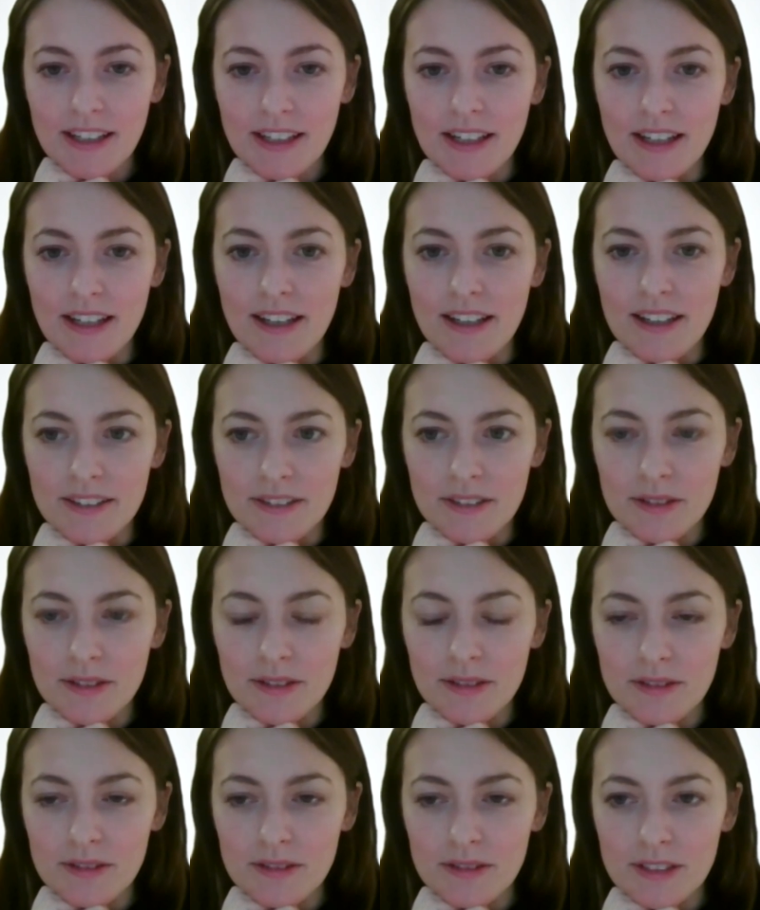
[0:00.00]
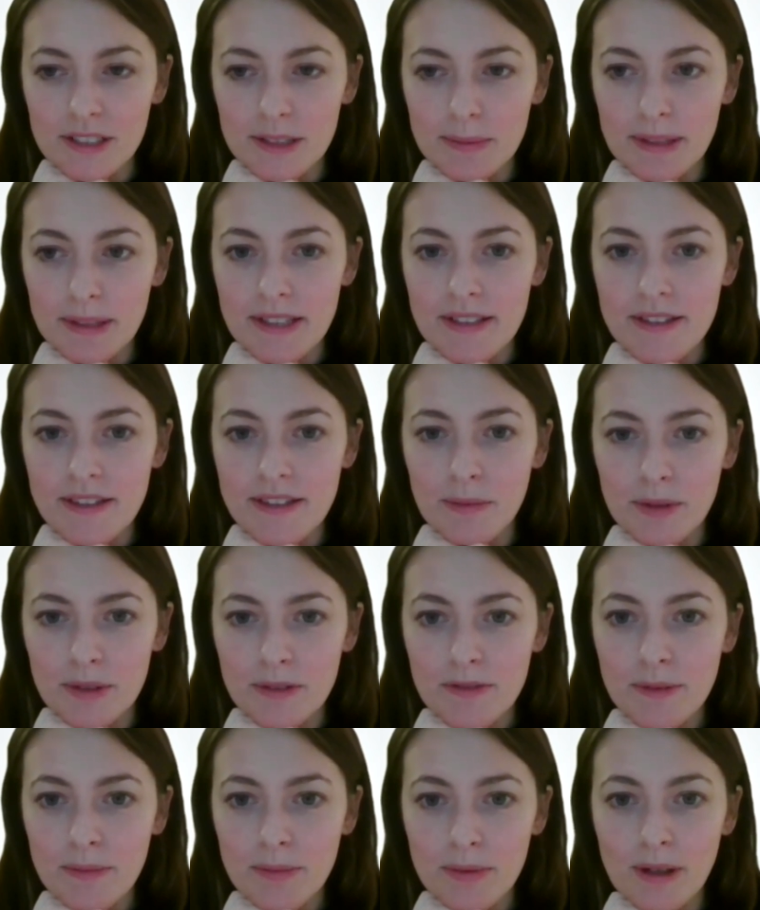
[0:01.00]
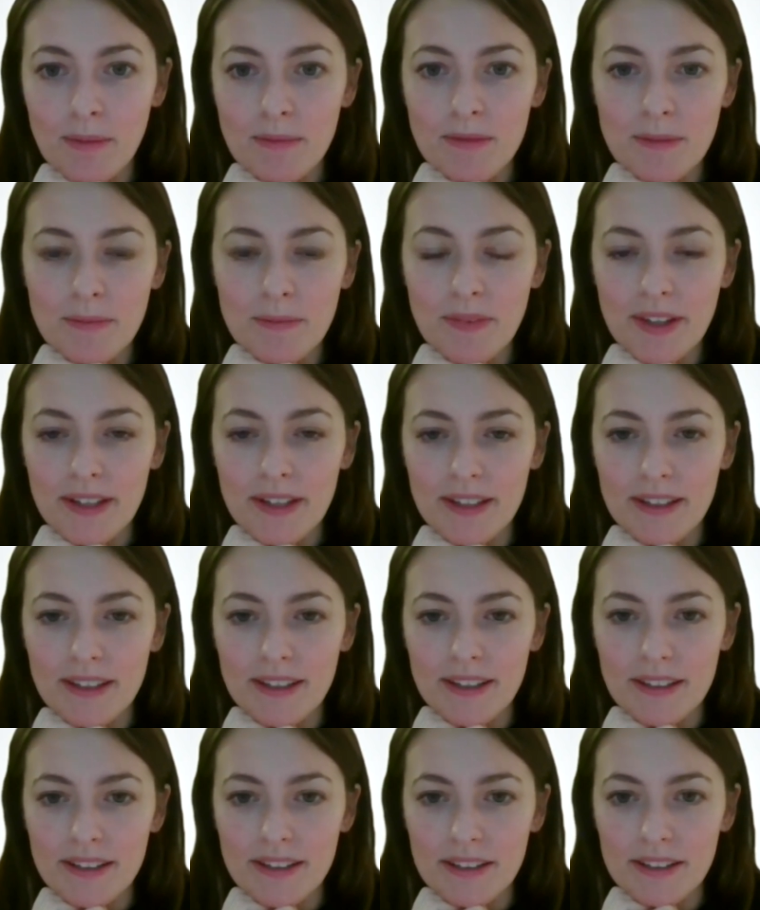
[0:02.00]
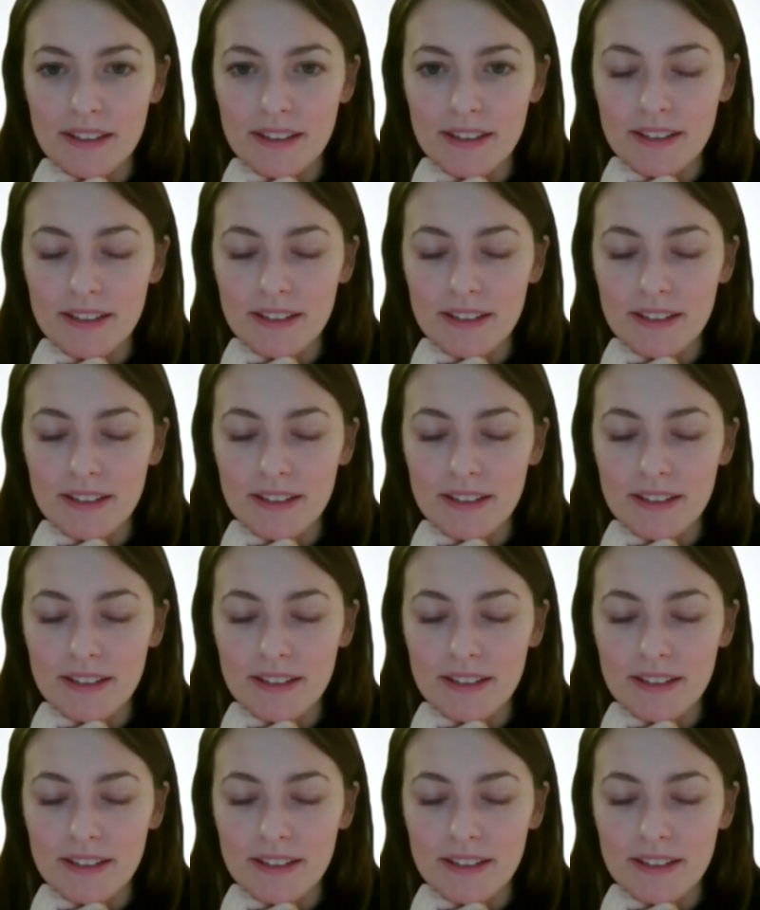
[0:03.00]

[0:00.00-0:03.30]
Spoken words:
and who explains that one of the problems they